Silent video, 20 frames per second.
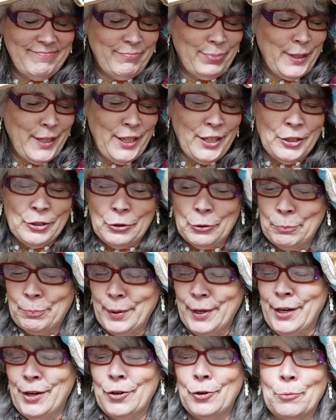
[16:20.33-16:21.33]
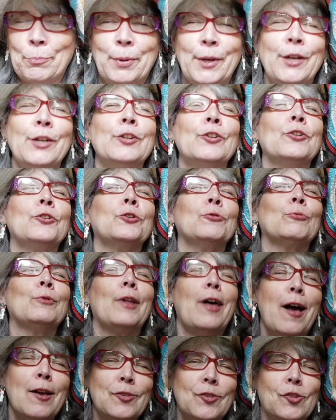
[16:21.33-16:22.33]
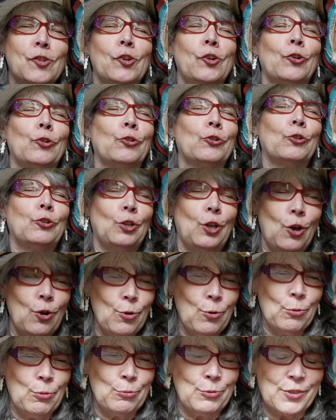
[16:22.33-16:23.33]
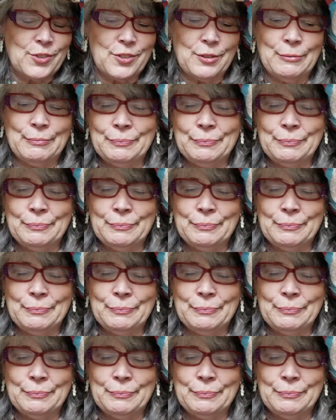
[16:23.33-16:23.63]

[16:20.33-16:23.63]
Peter, Peter, Peter, you lost your clothes.